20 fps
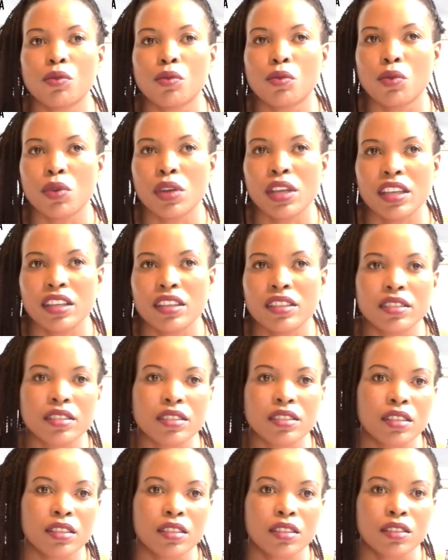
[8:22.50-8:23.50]

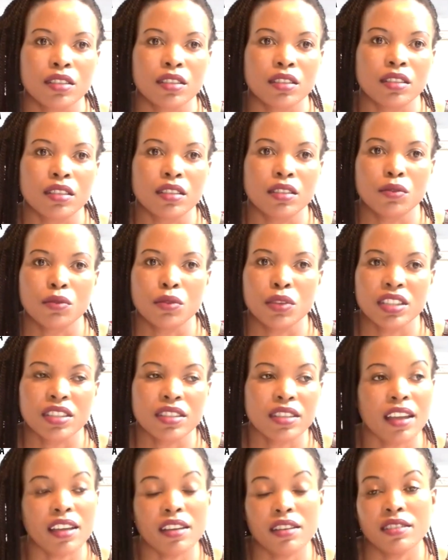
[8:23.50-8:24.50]
we
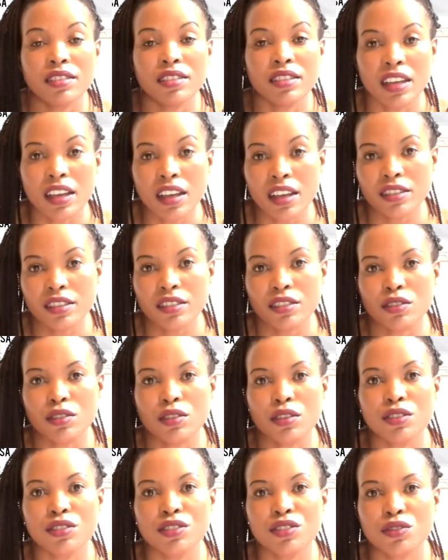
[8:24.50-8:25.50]
said
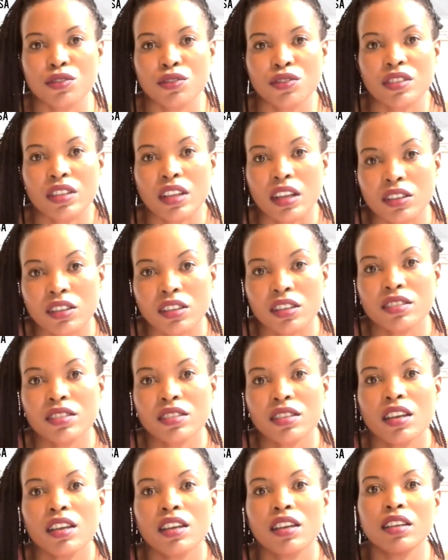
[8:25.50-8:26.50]
yes, because the
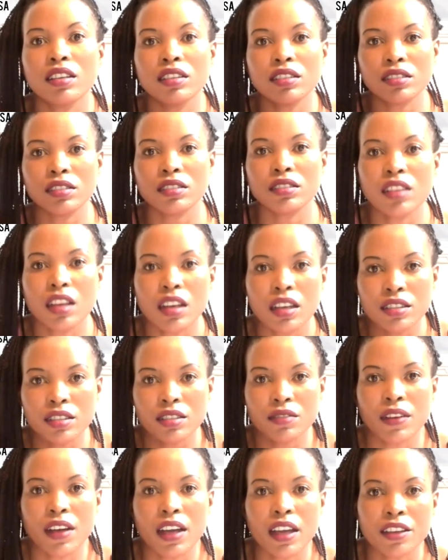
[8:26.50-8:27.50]
lawyer said,
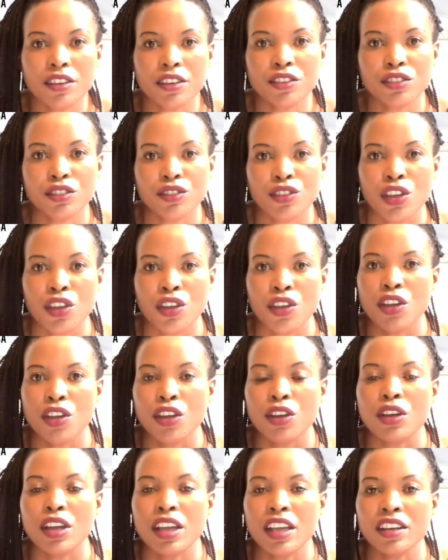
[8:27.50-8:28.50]
yeah, it's fine.
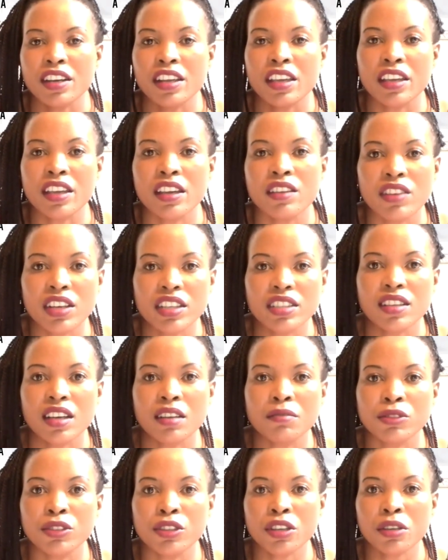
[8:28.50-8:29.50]
And he gave
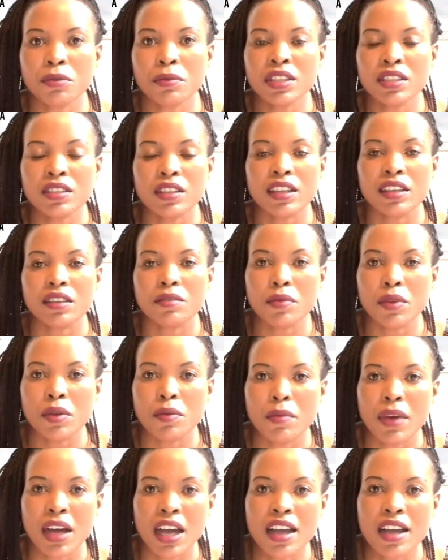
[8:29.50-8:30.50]
us some documents
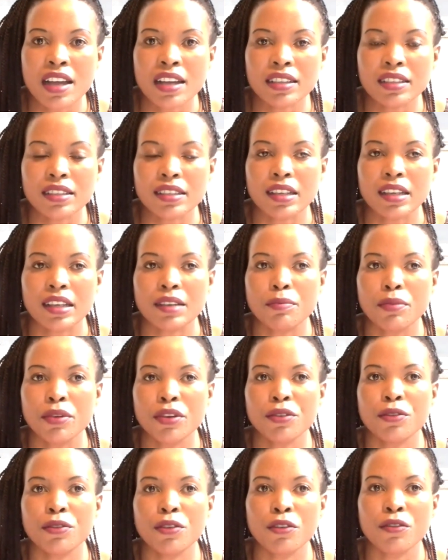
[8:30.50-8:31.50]
like the bank
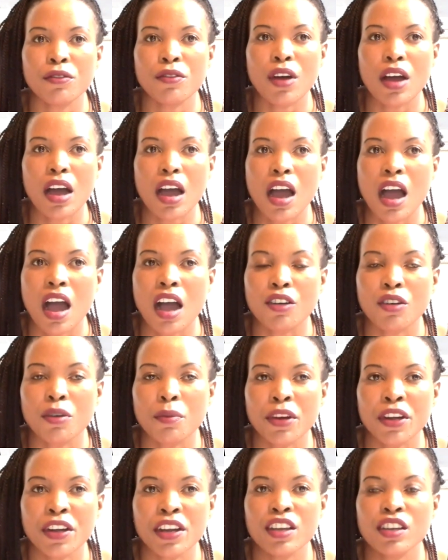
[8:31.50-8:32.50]
proof of
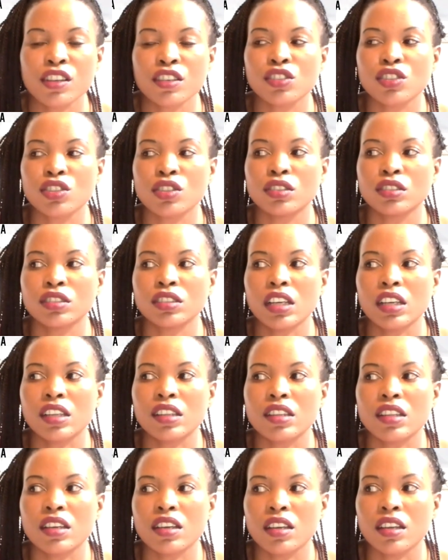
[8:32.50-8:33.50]
accommodation,
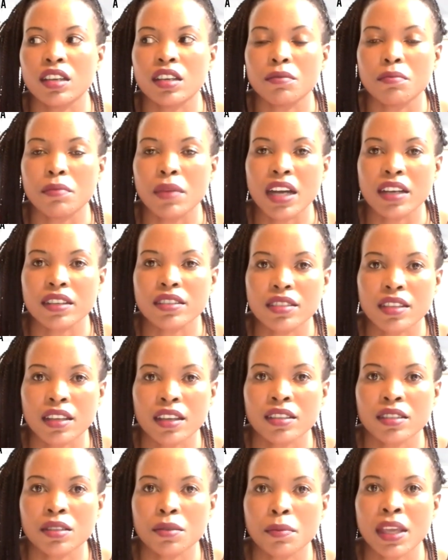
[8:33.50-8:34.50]
and then bank
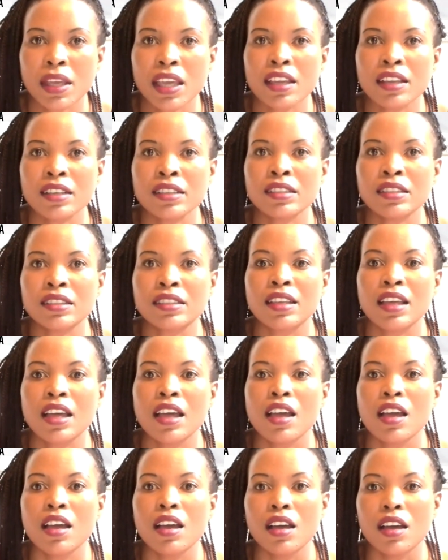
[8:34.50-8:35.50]

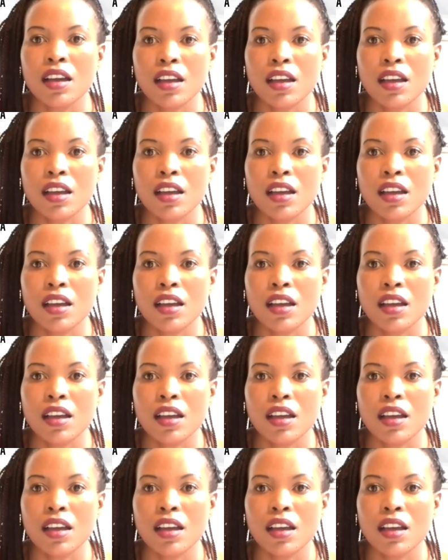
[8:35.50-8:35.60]
statements,